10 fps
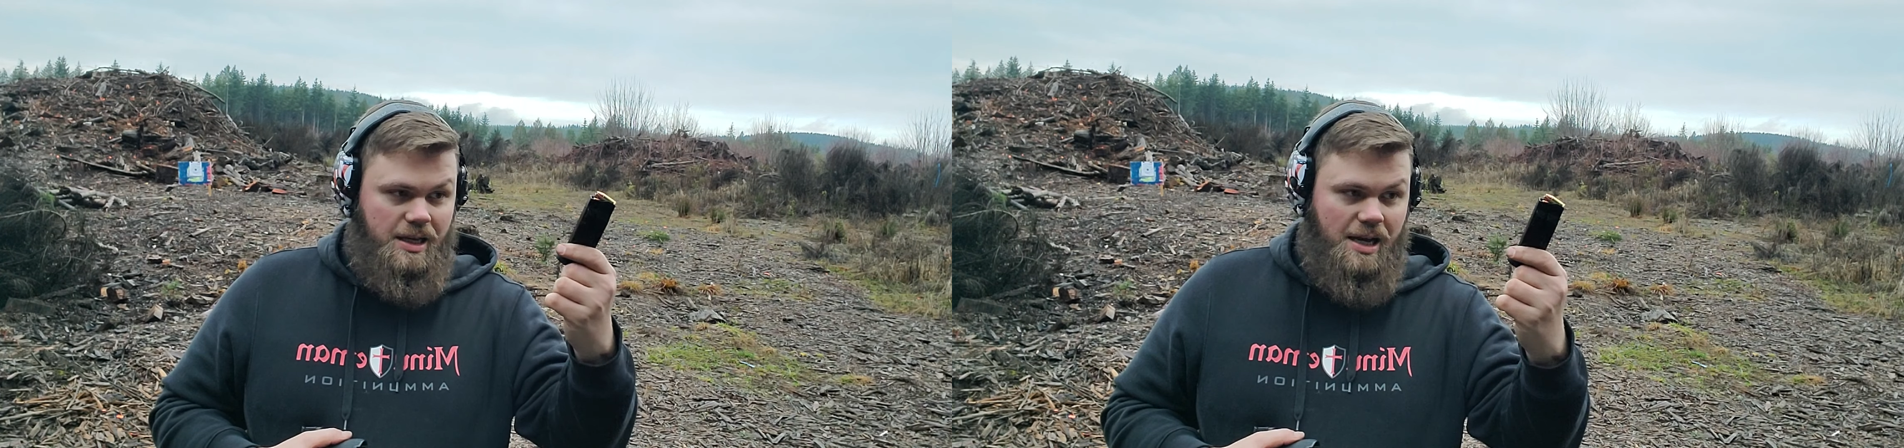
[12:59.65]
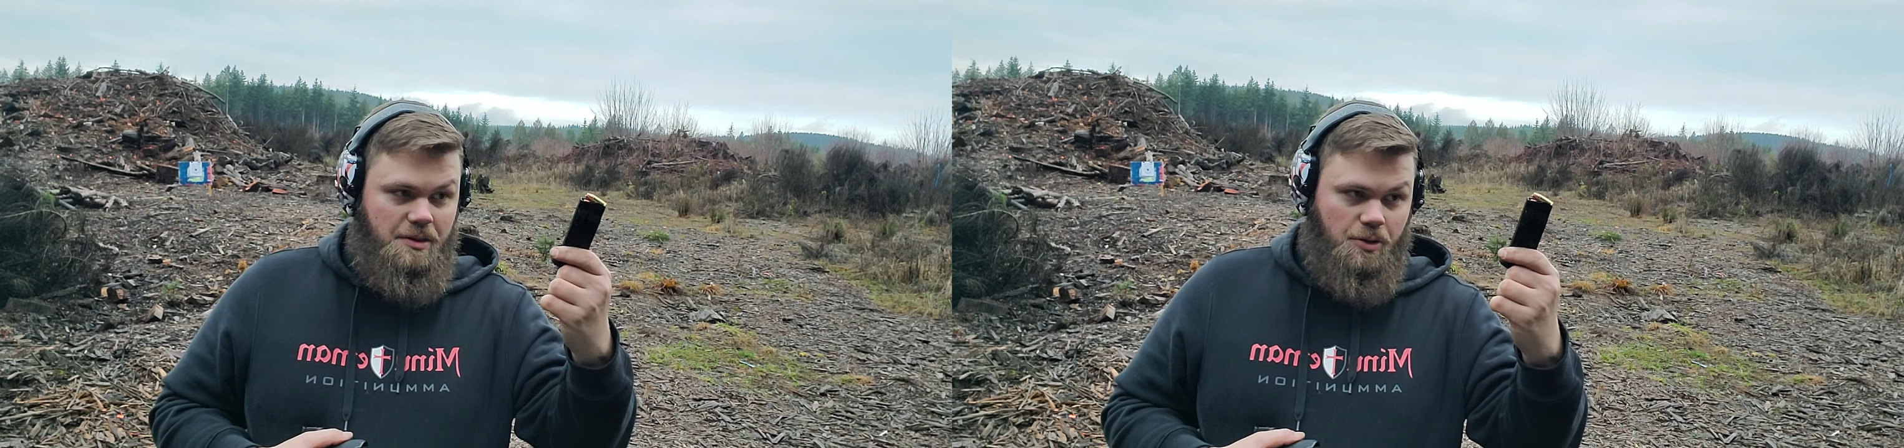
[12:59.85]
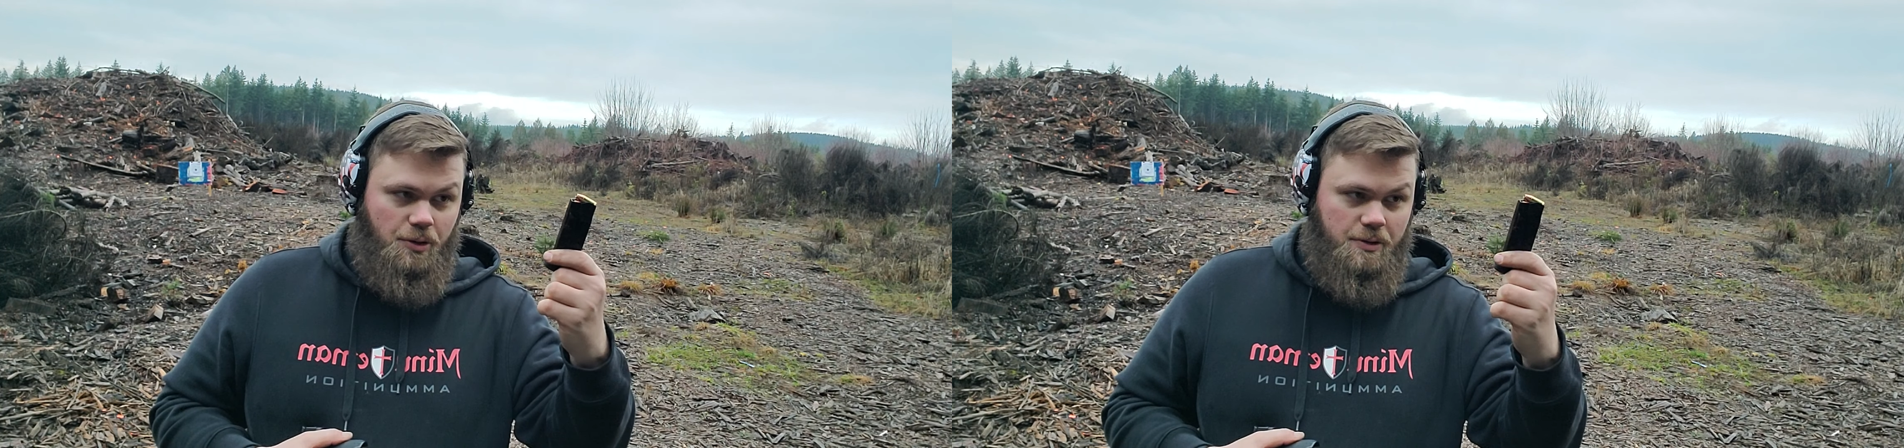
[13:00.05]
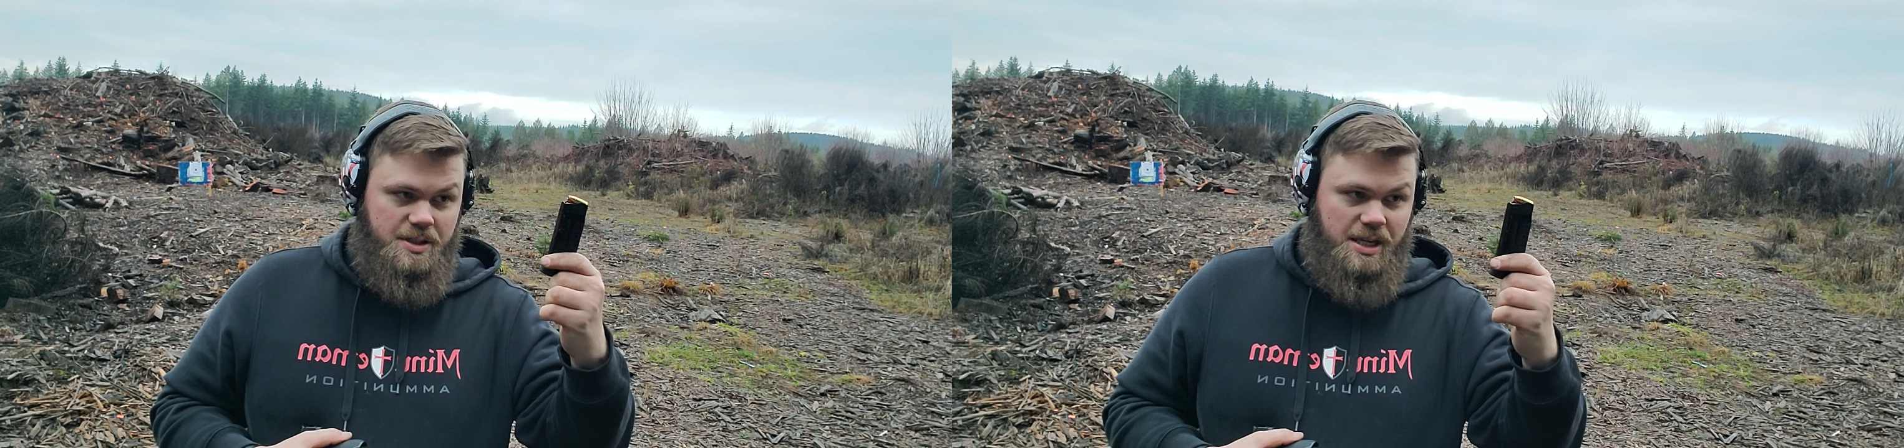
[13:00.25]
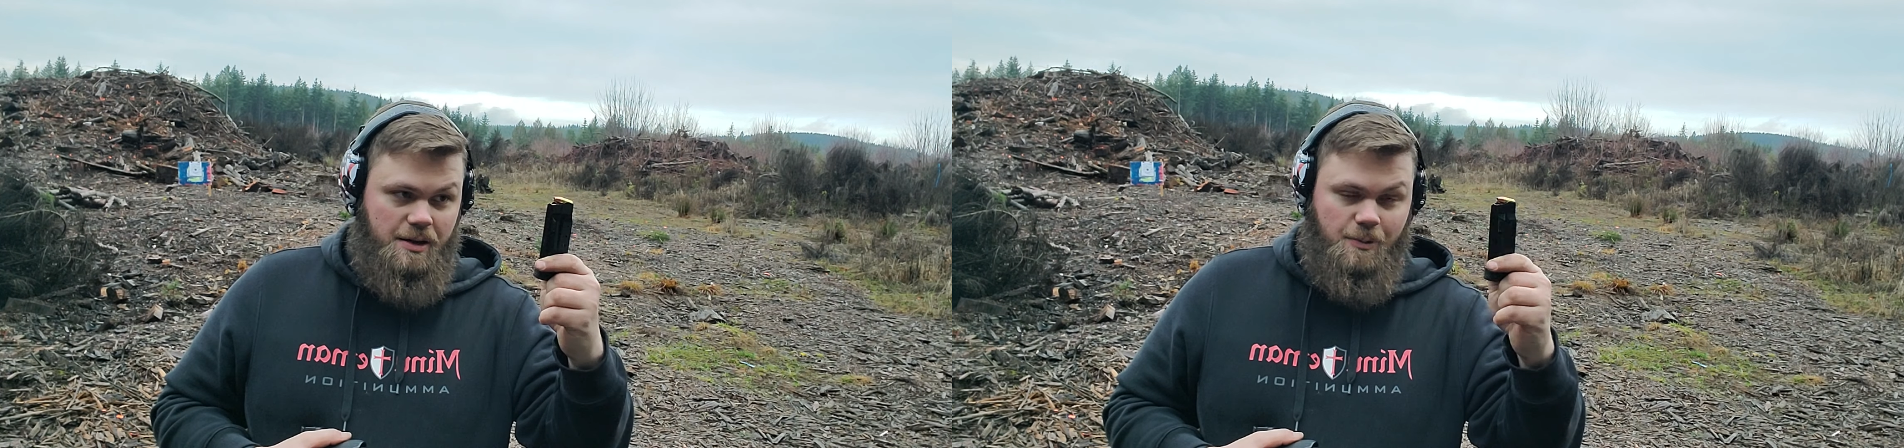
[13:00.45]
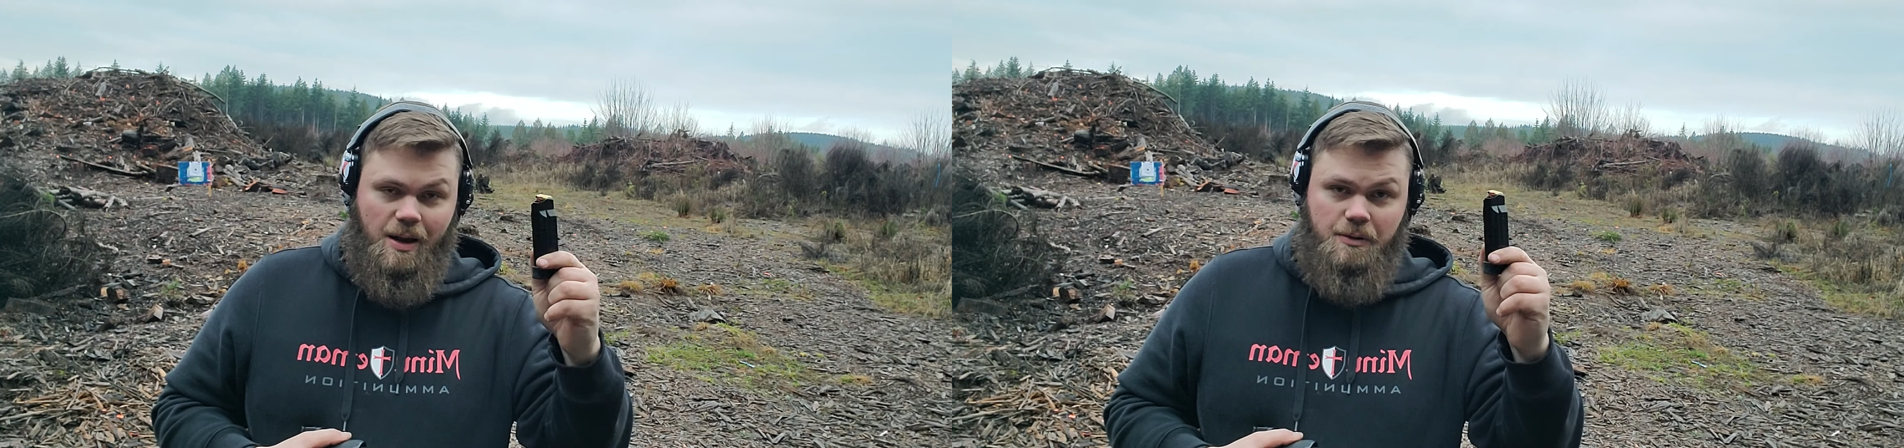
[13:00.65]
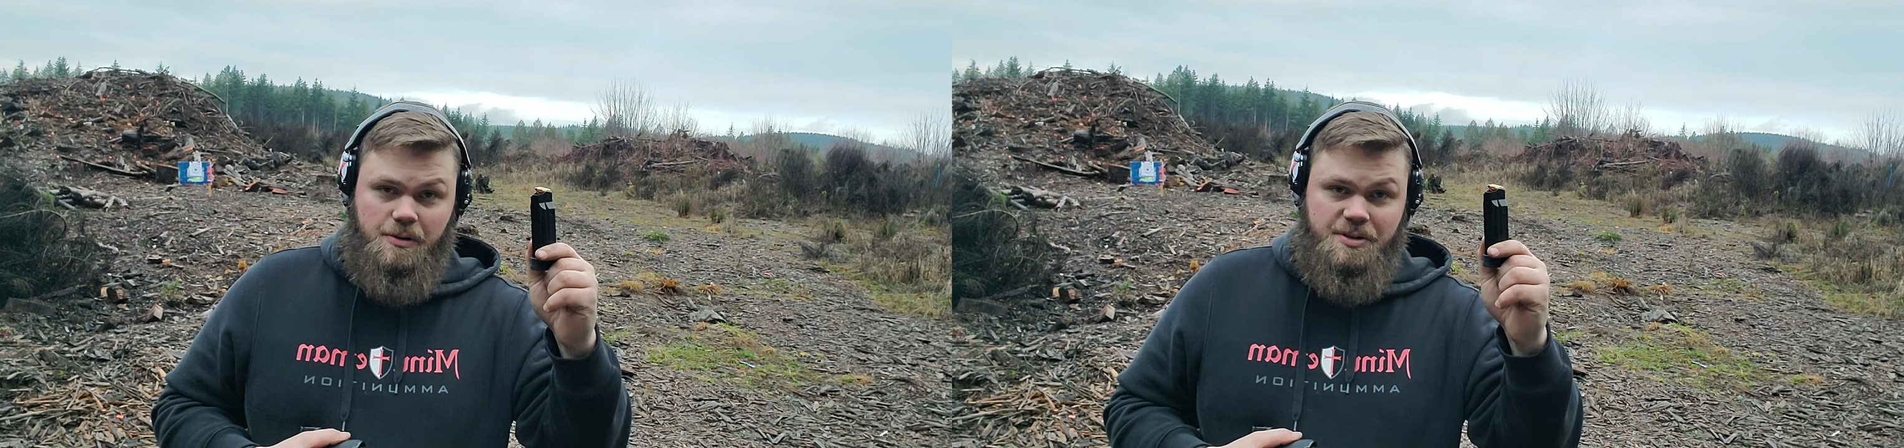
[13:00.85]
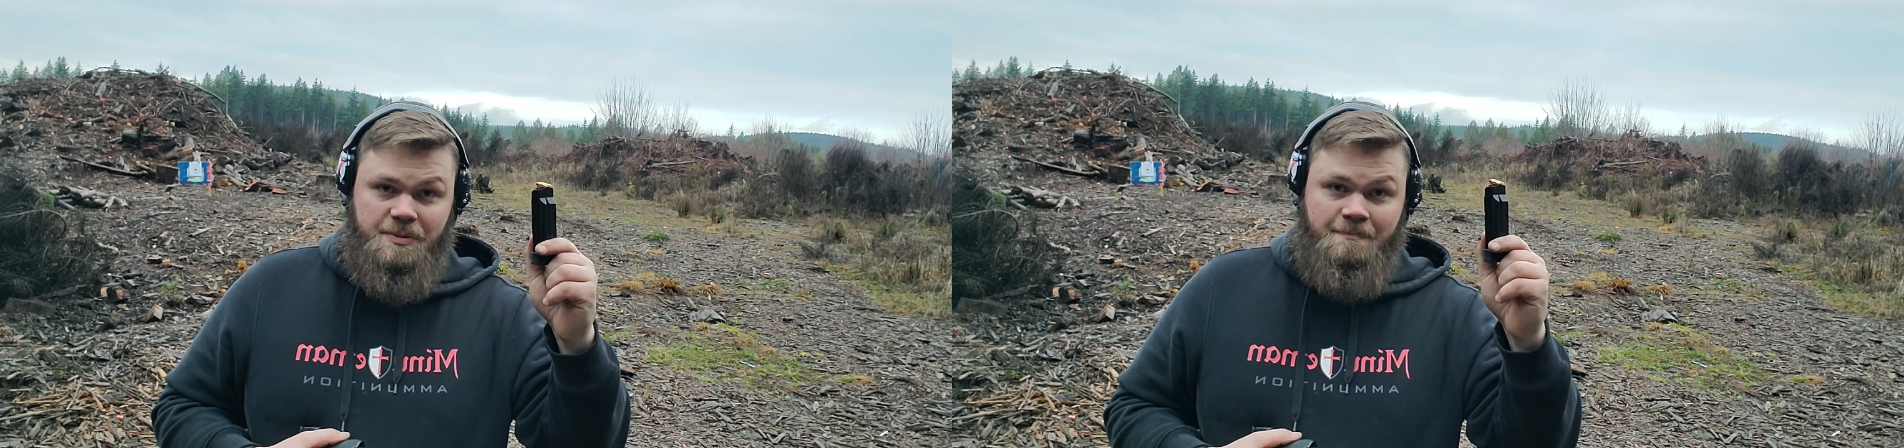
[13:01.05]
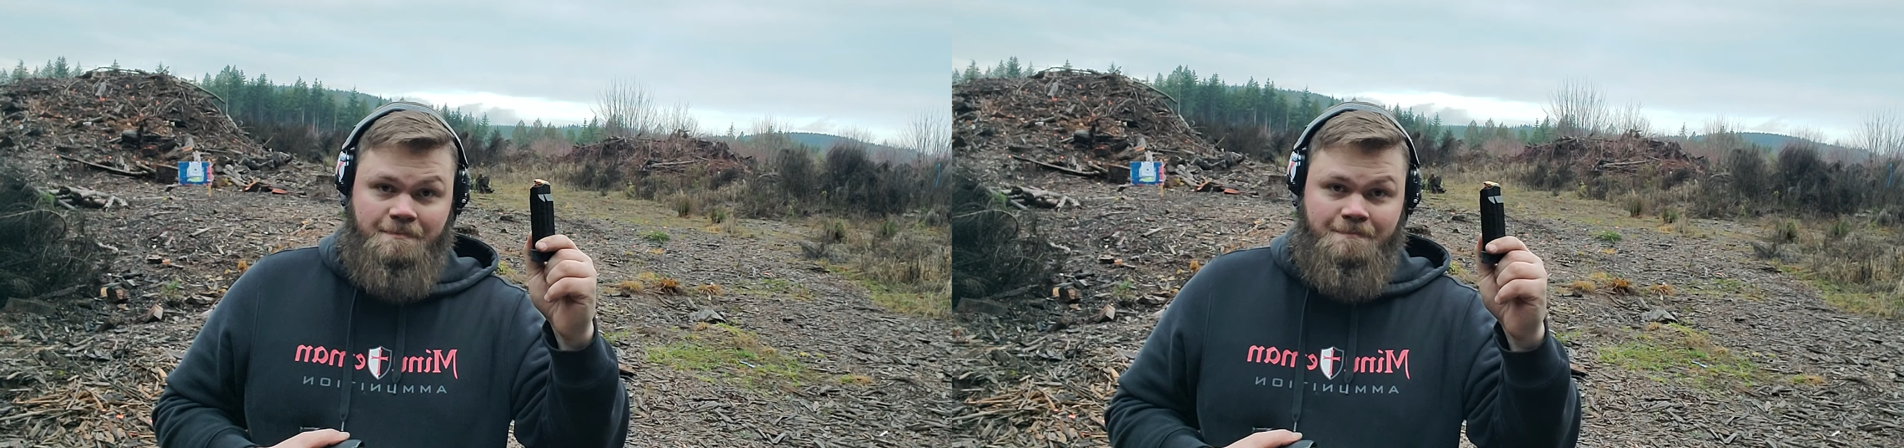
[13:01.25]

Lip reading: got the 13 rounders,